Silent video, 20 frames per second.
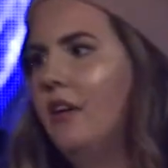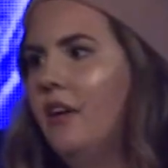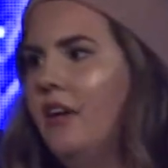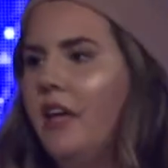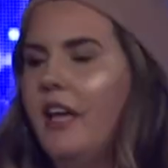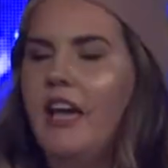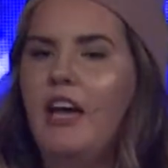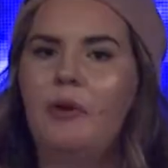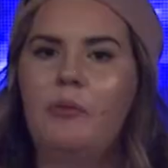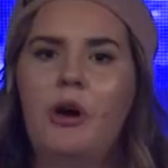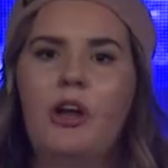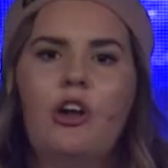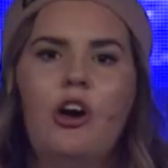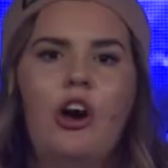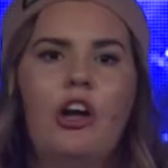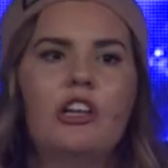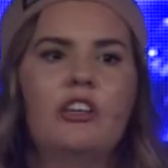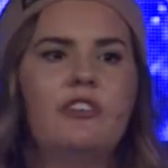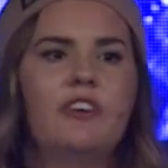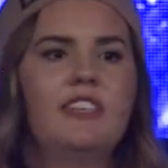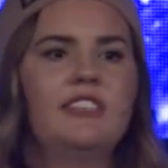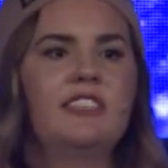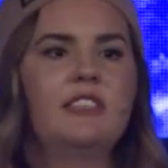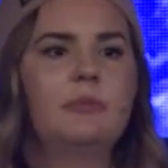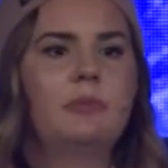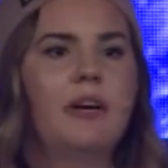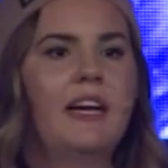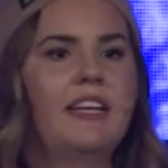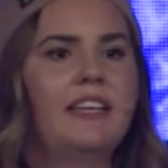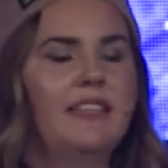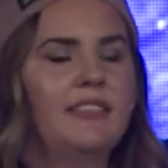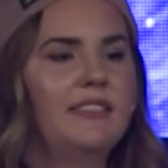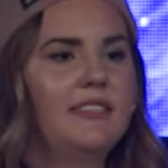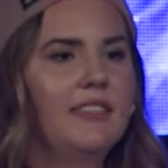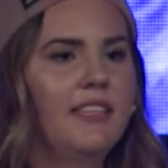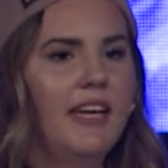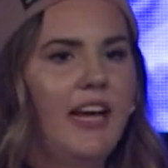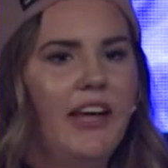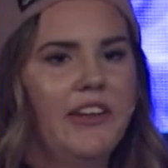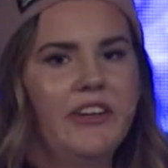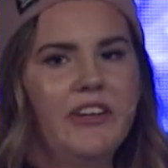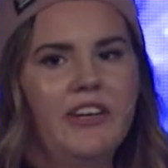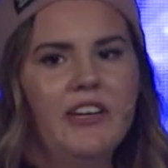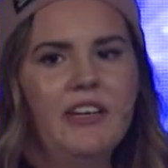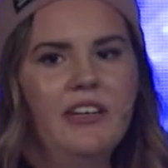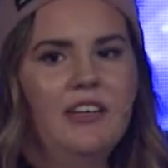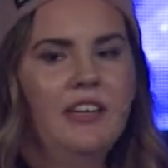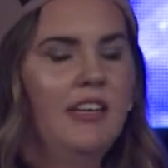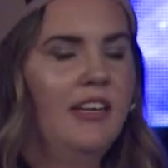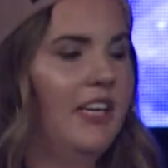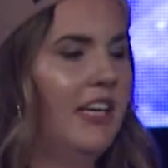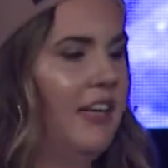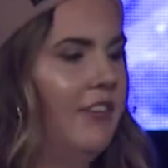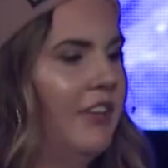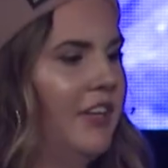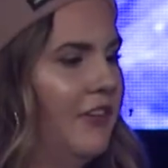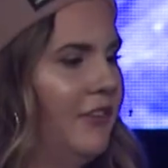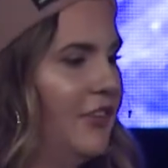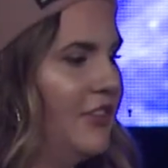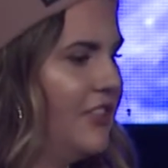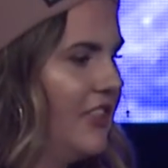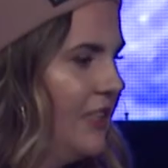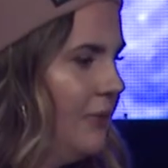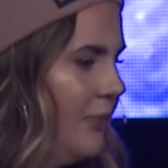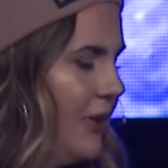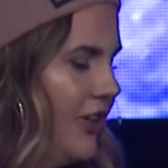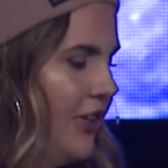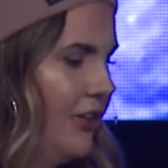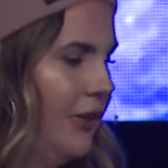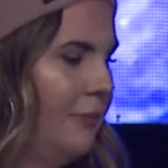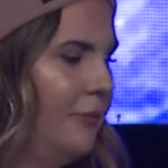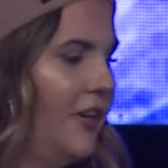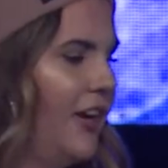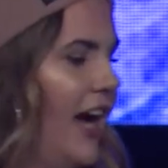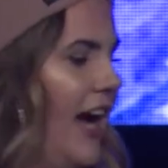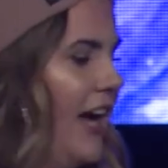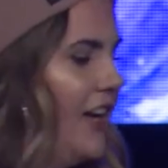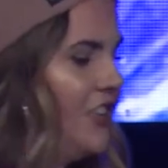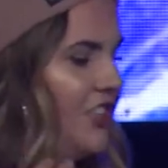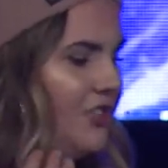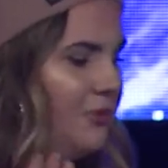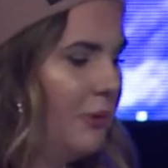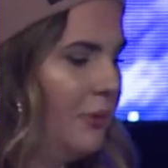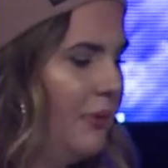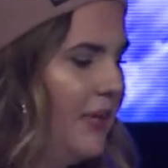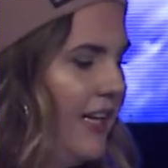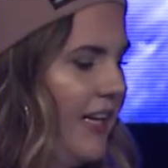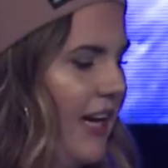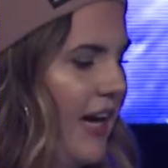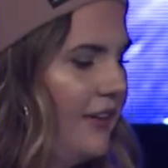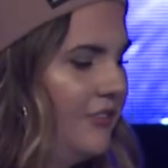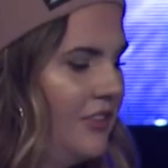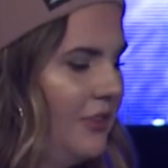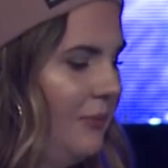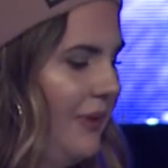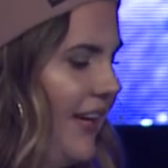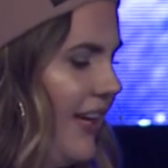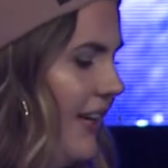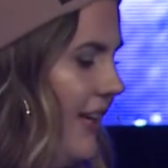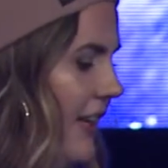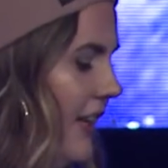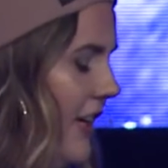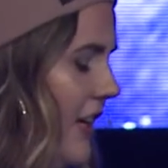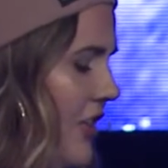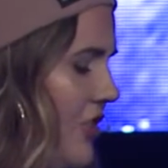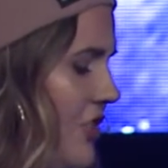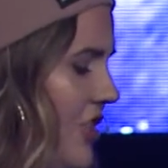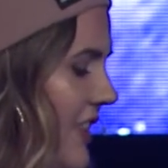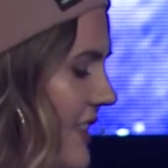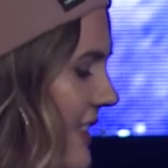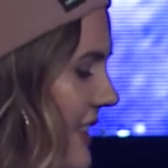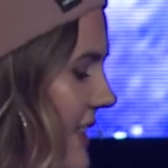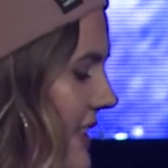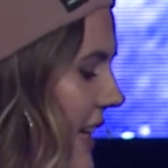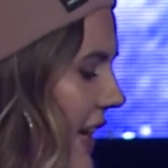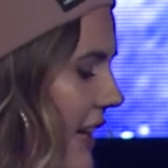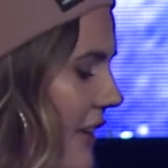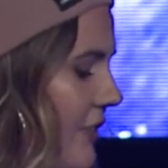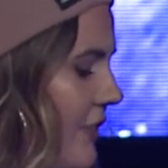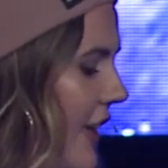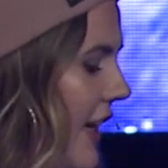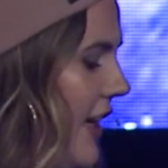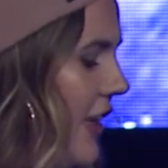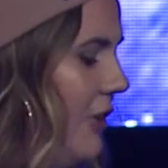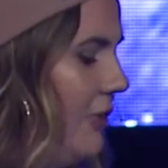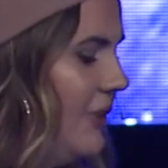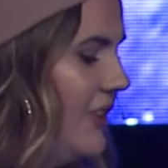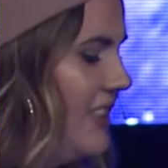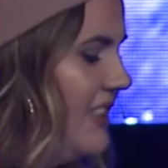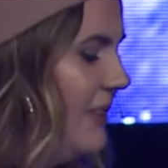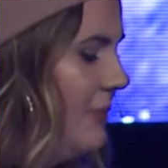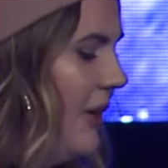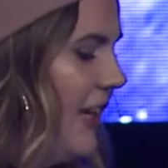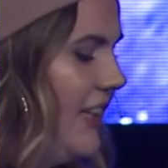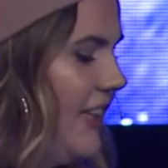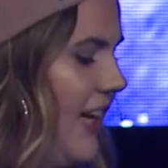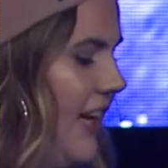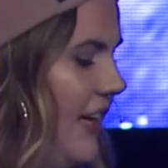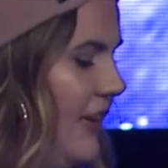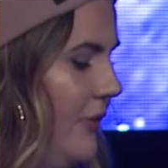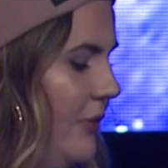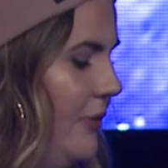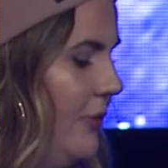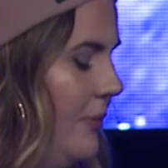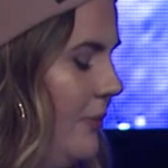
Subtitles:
Okay, I want all of us to pray this together. Even if you didn't put up your hand, just repeat after me. Jesus, I invite you into my life.